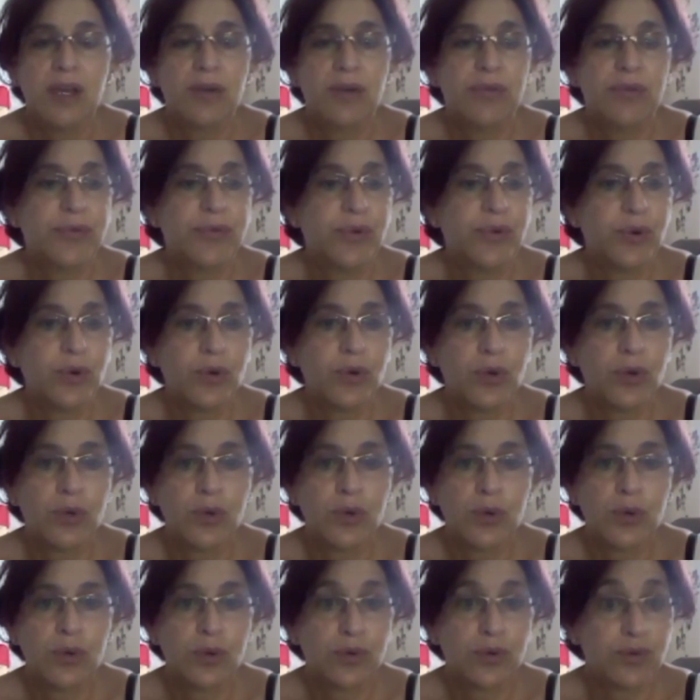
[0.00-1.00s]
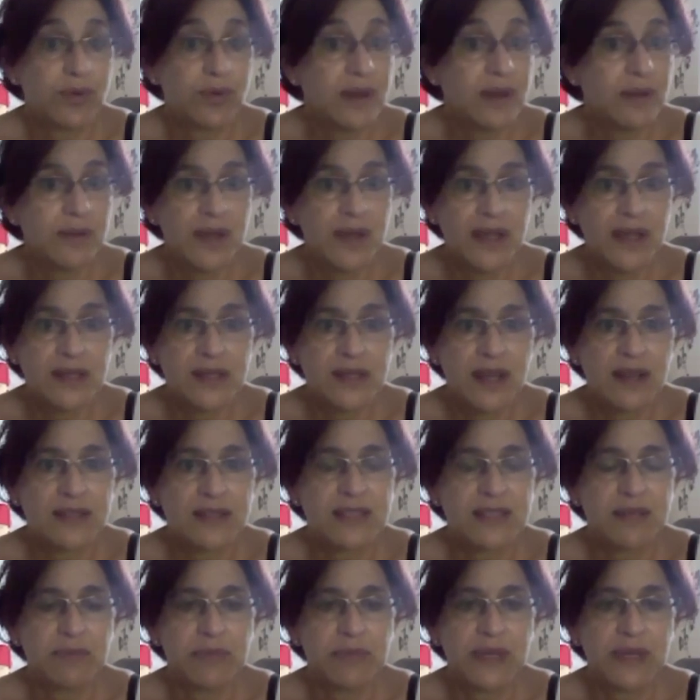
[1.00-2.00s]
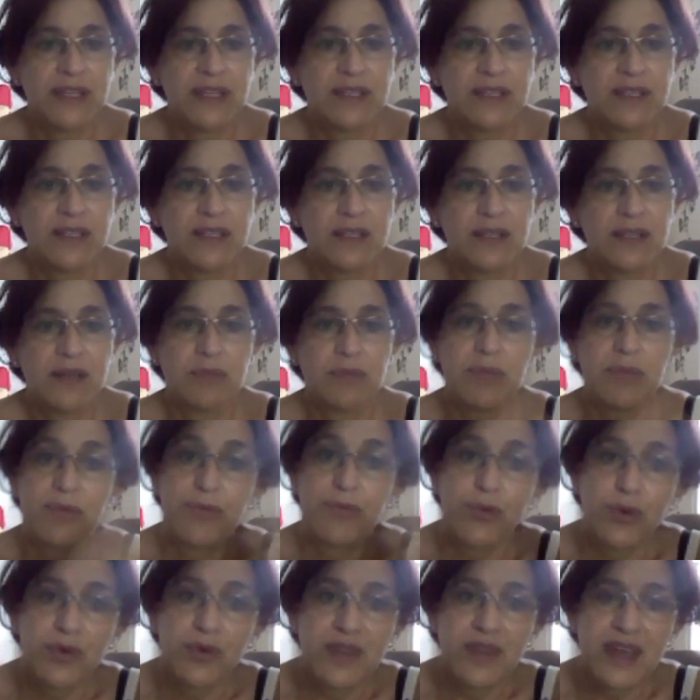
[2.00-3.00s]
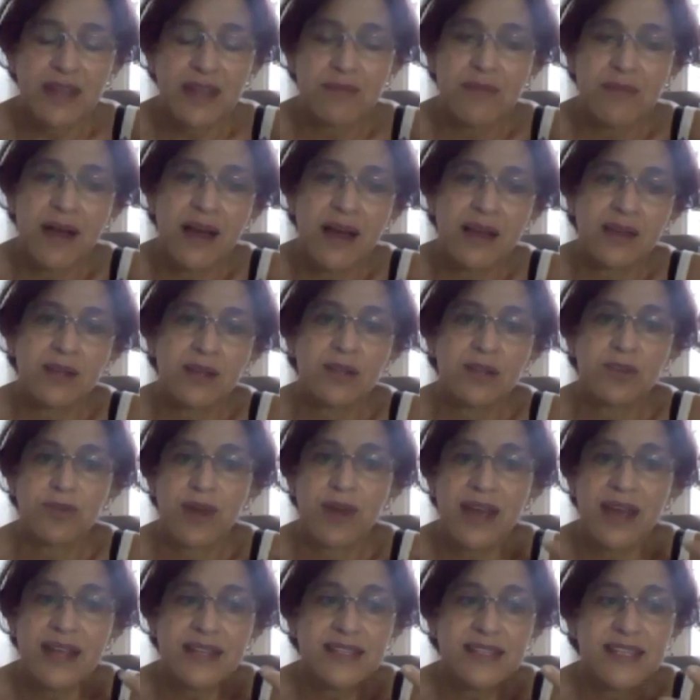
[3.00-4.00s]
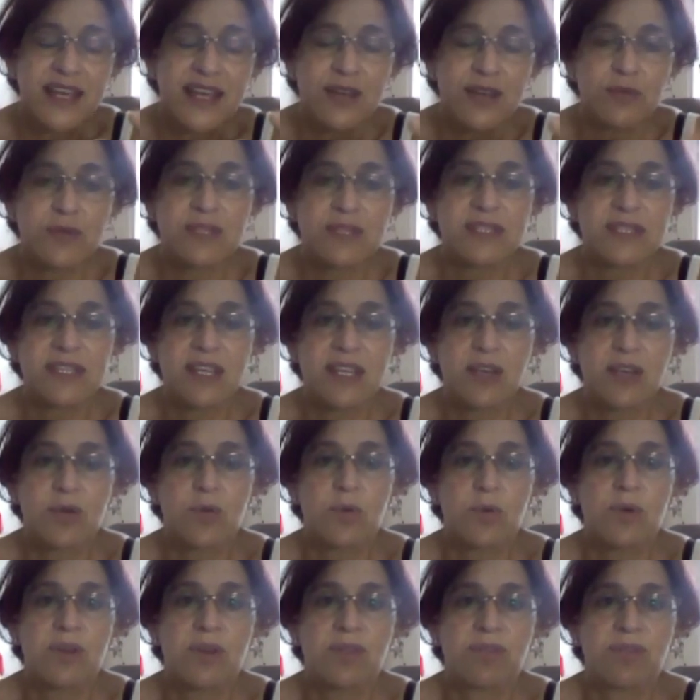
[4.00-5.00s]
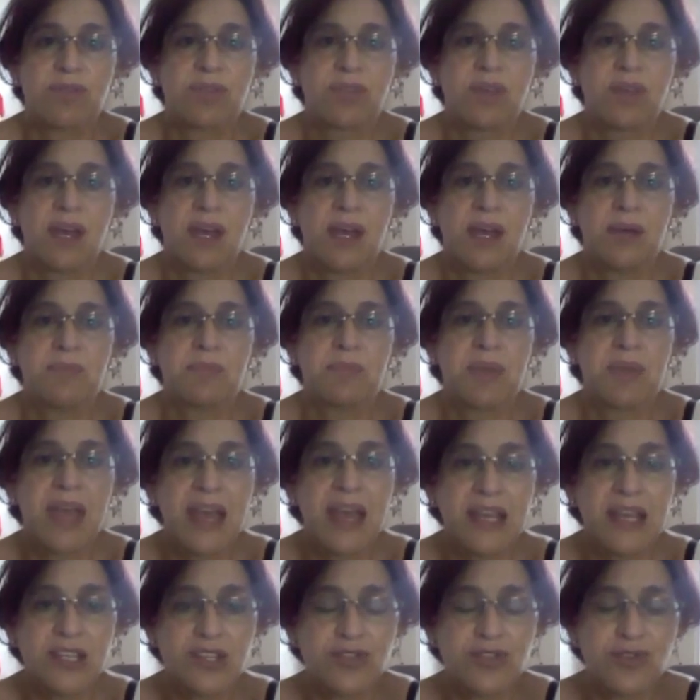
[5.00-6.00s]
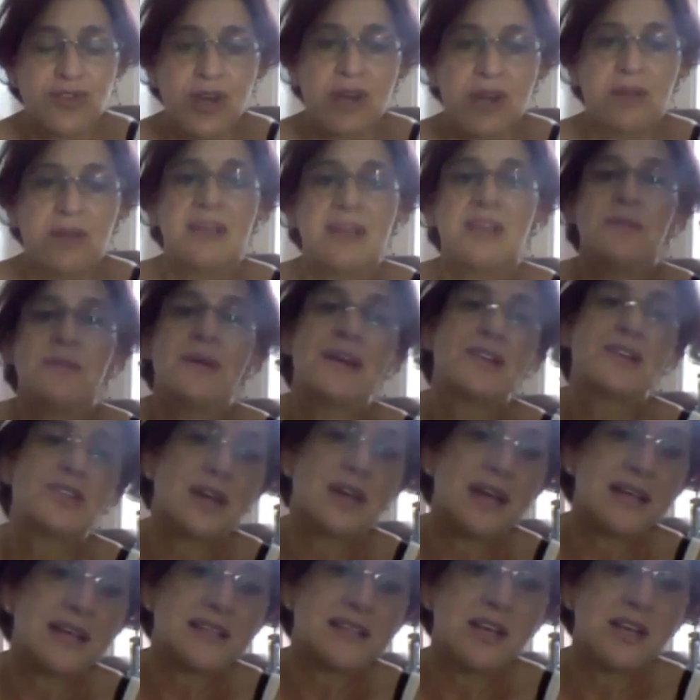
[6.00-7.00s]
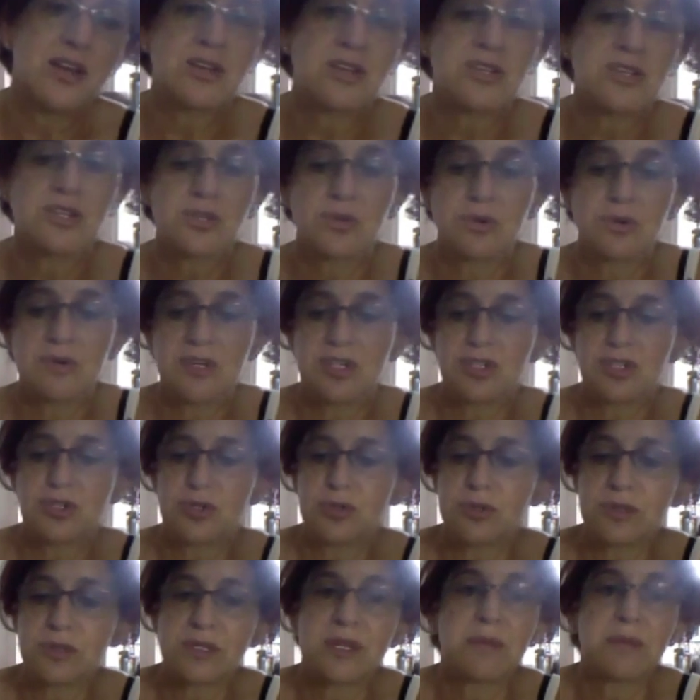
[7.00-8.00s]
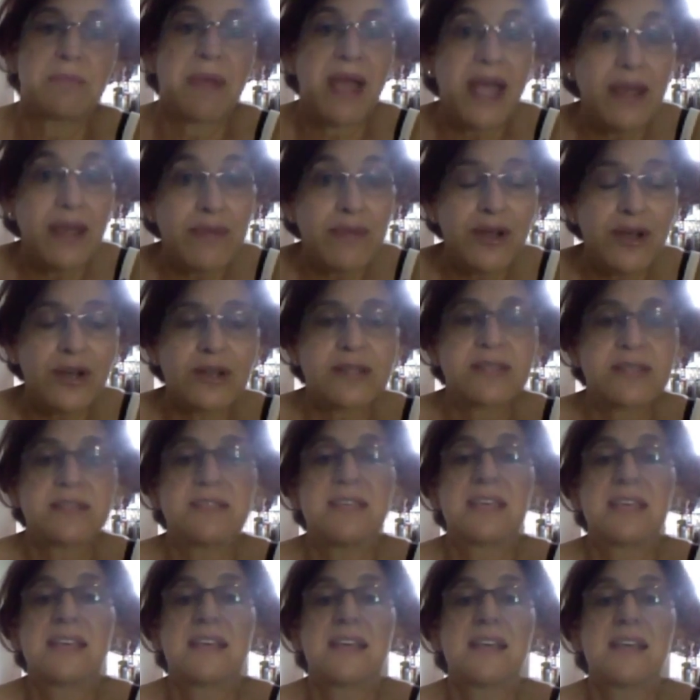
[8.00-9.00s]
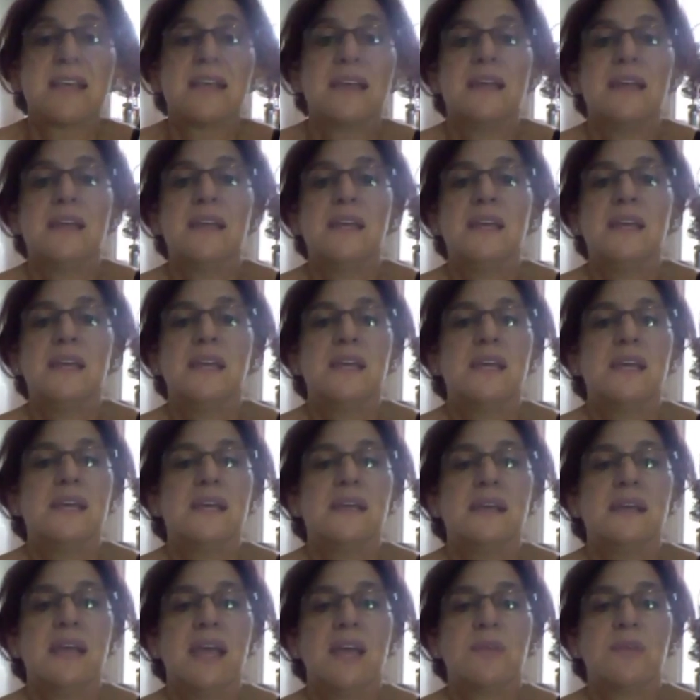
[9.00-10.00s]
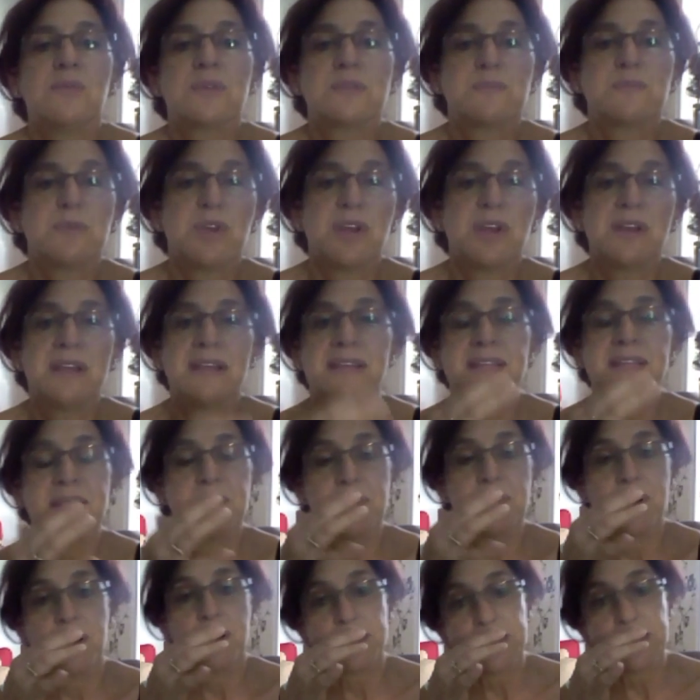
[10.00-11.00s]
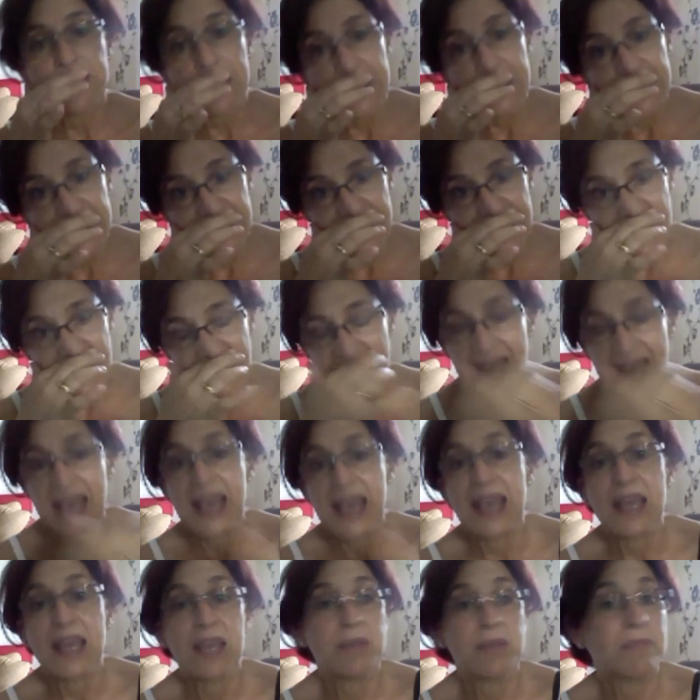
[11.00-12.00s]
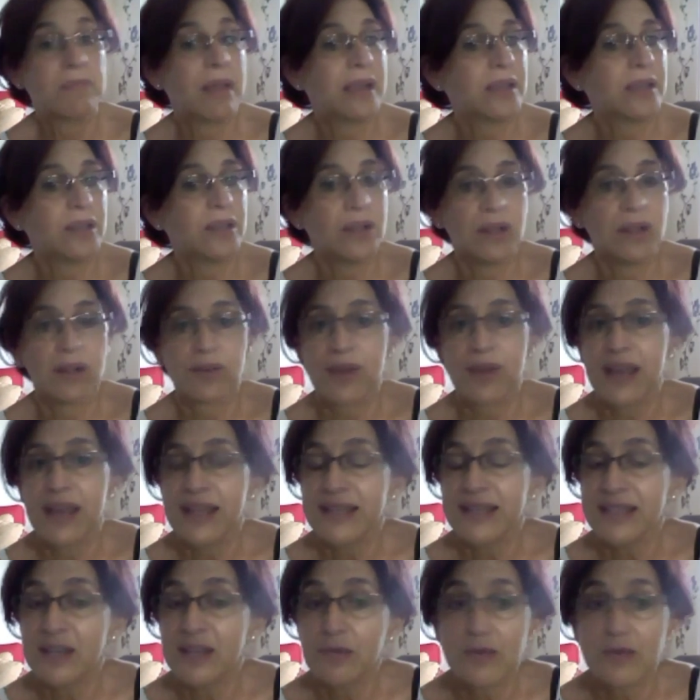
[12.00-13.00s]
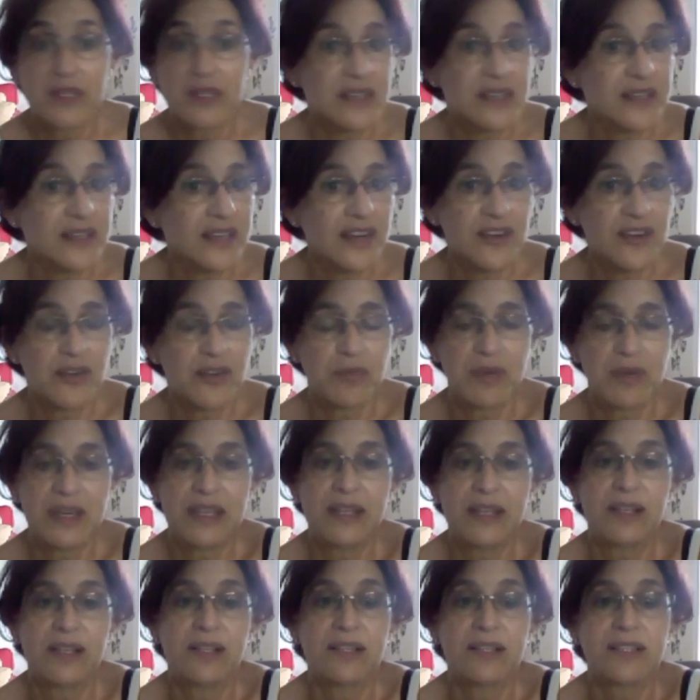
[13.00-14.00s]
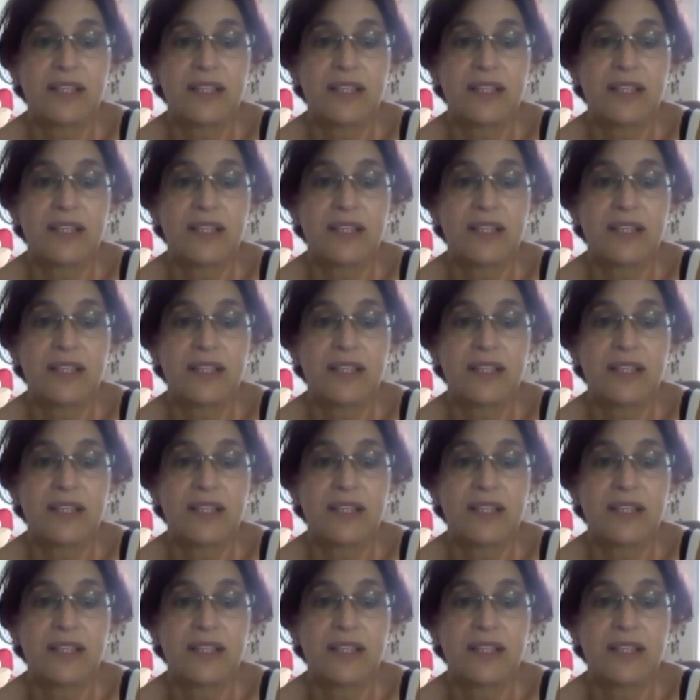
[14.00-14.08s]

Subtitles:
For 3 weeks I was in bed. before that, my little grandson was sick with gastro. Anyway, to cut a long story short, the baby got sick and was put on antibiotics, and my little grandson was terribly ill.